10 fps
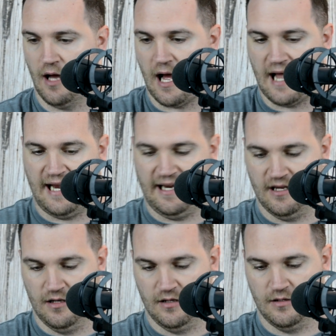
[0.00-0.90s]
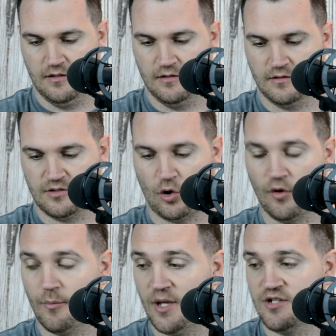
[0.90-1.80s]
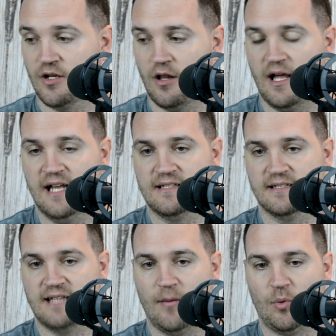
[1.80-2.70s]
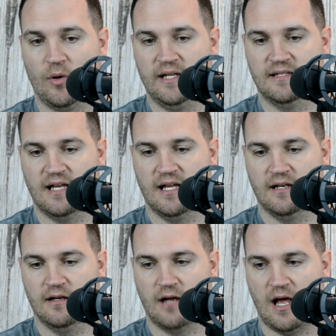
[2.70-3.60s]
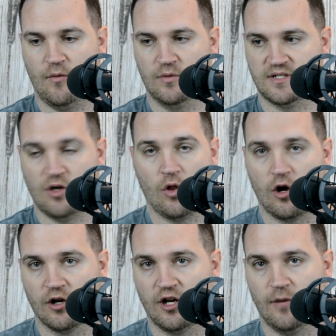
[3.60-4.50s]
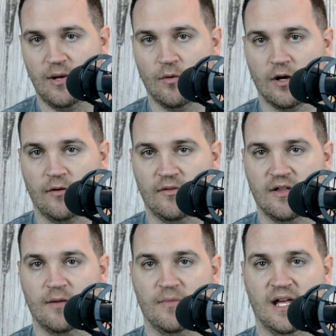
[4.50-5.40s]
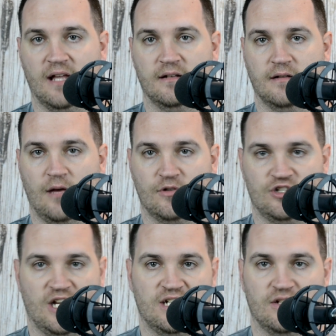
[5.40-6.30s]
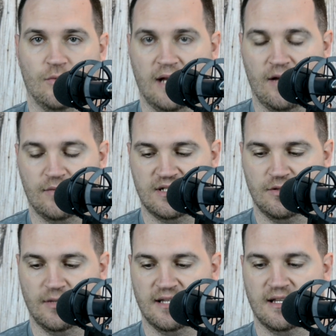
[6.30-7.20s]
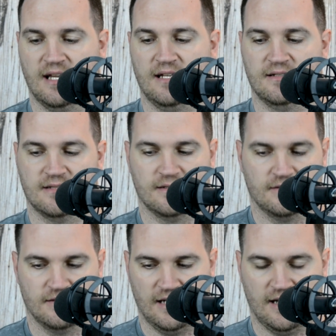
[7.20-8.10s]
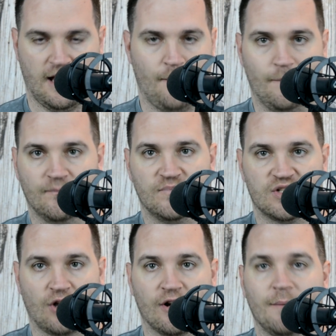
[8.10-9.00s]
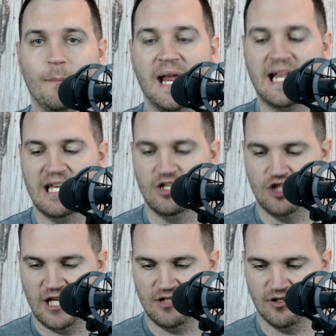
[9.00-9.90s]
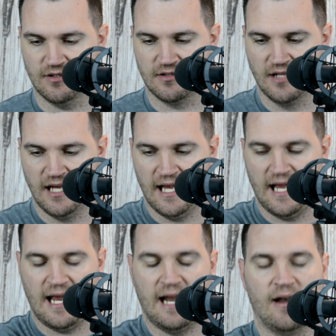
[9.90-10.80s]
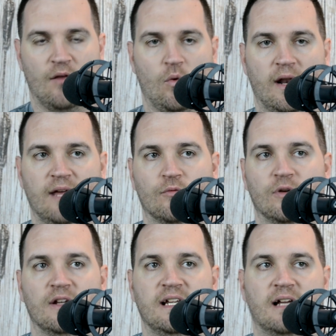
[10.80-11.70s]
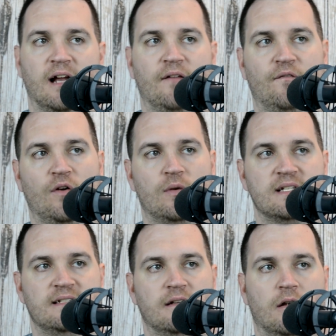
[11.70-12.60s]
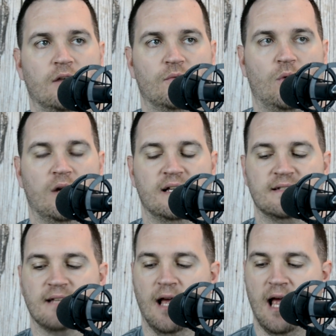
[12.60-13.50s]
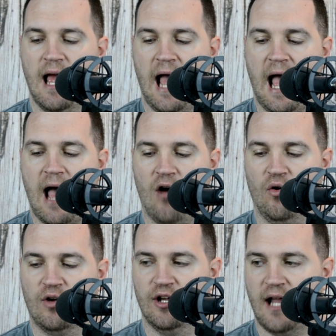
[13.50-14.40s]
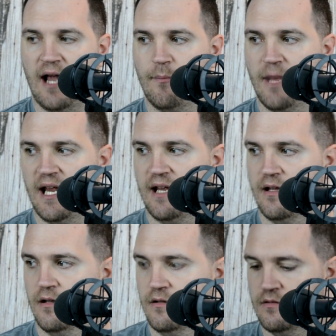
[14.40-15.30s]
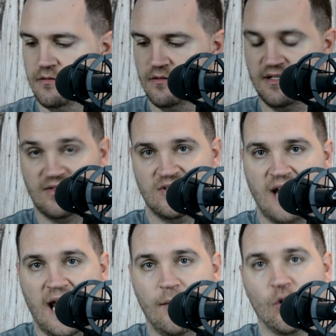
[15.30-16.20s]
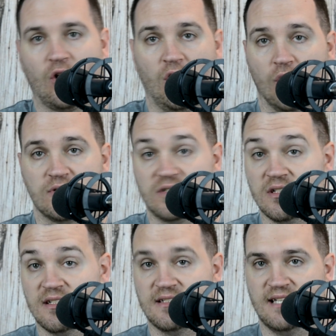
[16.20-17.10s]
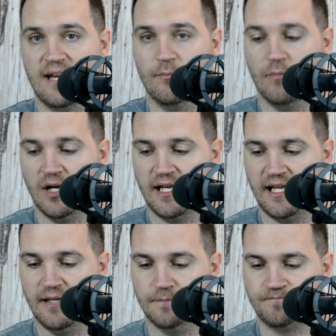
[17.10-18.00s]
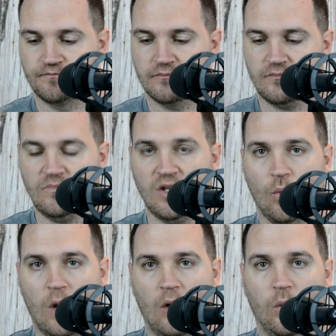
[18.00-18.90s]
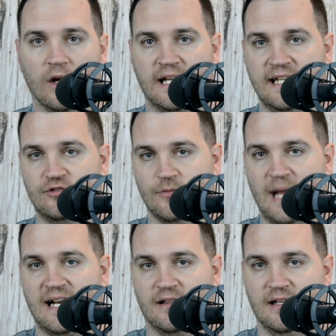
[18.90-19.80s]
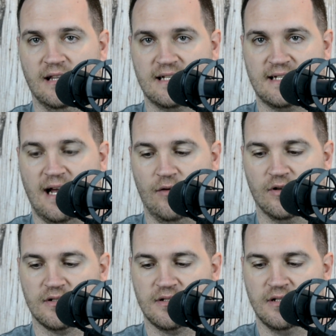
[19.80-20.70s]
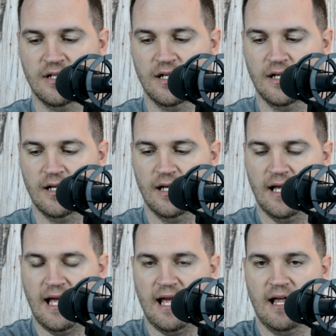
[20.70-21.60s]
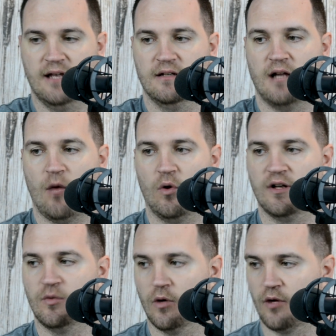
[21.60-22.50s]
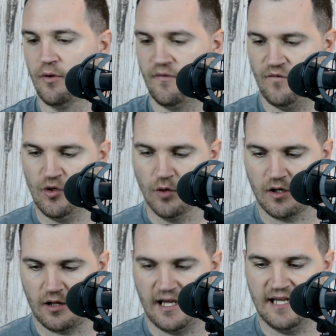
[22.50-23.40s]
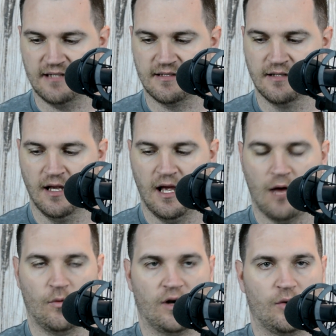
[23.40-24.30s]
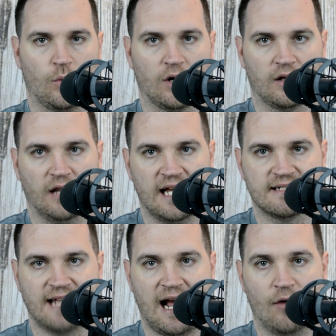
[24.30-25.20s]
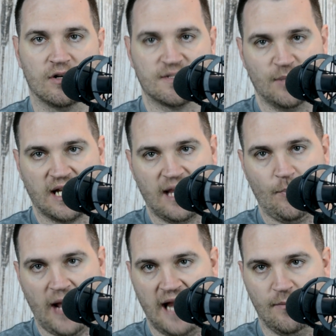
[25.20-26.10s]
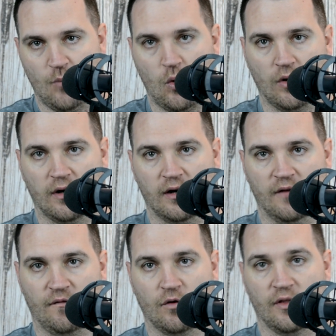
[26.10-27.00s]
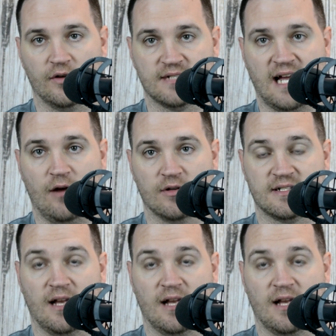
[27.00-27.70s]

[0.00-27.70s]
I told a bunch of clients at that point that I was no longer going to be working with them, that I was changing the way I was doing things, and, and I started making changes. And what I really kind of focused in on was, how could I make the same or close to the same money while working dramatically less hours? And I wanted to work with fewer clients. I wanted to work less hours, but get paid more for those hours.